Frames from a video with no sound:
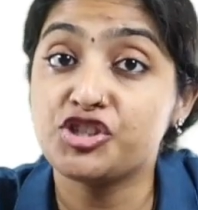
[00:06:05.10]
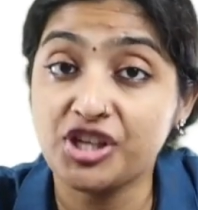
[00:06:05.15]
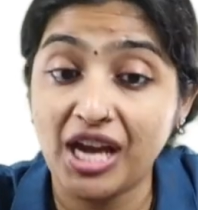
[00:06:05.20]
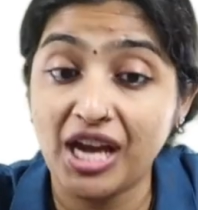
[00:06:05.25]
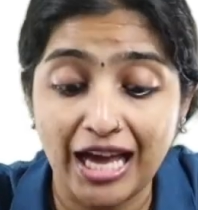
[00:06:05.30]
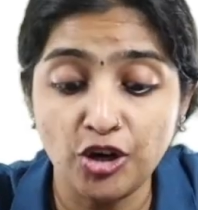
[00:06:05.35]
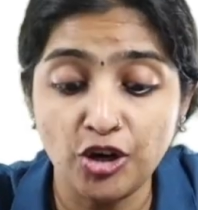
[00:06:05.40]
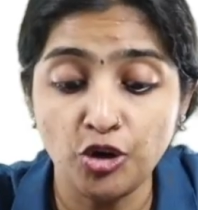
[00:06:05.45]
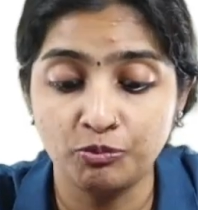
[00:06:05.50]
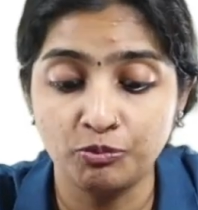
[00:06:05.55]

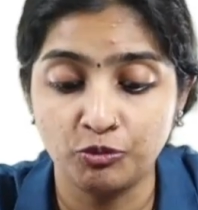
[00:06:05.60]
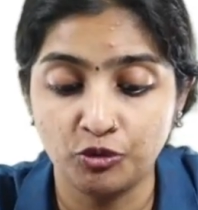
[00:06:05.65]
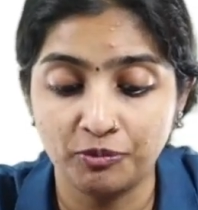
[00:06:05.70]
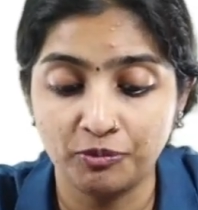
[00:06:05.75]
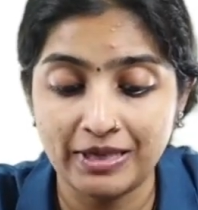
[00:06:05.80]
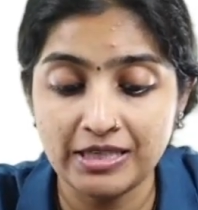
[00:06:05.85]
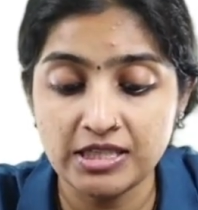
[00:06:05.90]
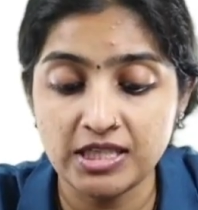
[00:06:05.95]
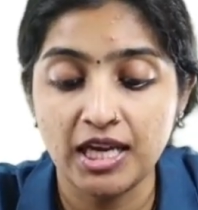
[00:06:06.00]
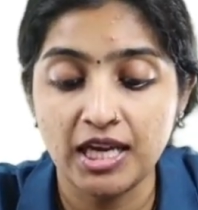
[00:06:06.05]
shallow
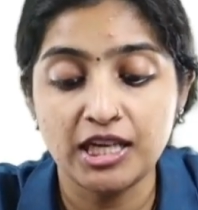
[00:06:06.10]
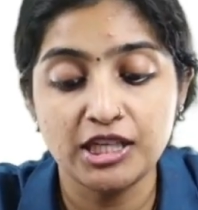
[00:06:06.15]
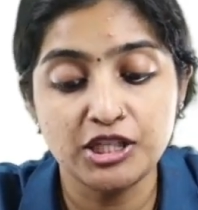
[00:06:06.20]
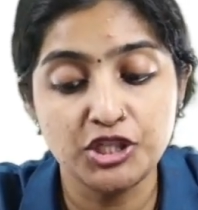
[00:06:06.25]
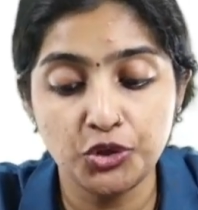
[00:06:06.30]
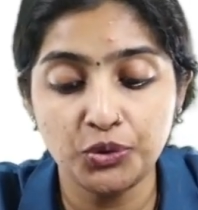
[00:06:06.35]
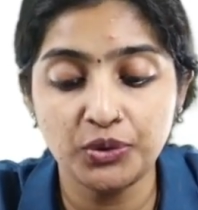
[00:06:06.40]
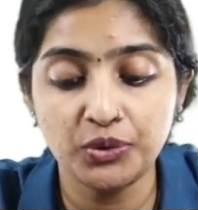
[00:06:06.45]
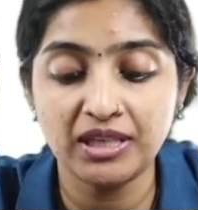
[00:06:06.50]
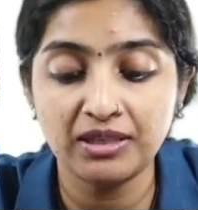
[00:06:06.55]
movement
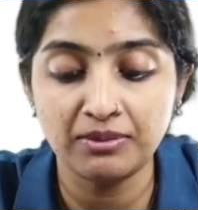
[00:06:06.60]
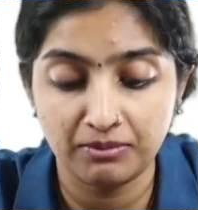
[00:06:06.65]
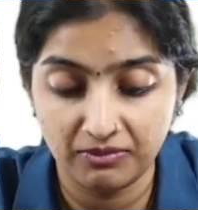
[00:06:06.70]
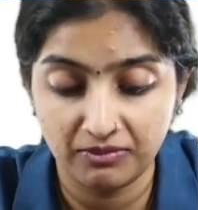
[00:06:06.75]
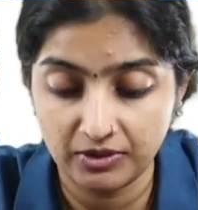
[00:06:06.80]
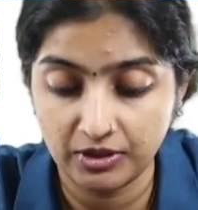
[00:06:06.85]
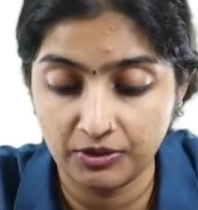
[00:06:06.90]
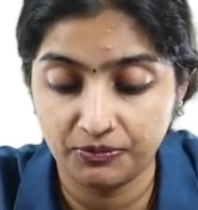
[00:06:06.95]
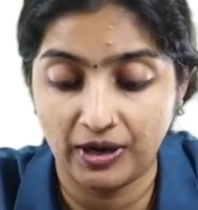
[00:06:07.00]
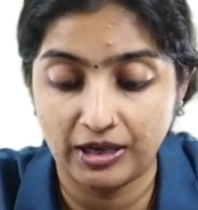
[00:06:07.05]
during
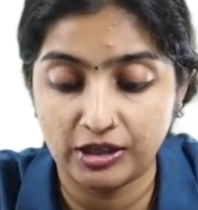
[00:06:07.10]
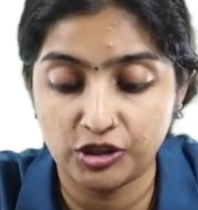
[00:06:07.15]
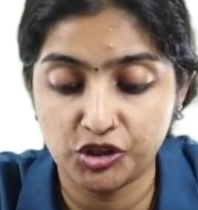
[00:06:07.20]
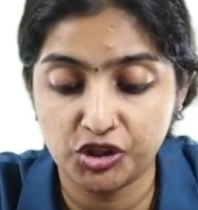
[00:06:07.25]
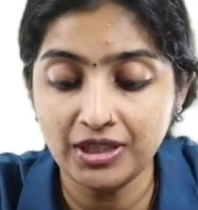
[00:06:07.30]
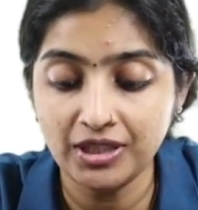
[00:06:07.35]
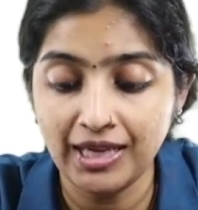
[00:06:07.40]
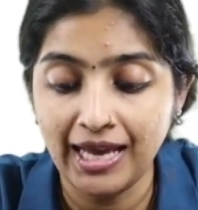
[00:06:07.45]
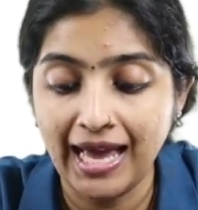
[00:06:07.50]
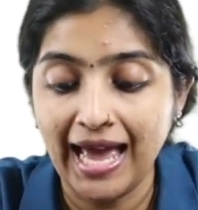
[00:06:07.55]
the
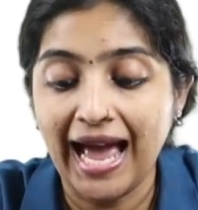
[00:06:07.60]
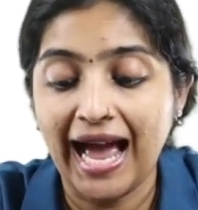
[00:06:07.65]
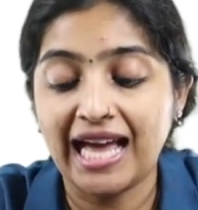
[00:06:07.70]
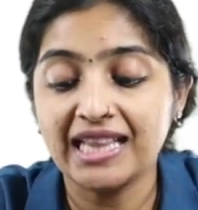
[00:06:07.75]
function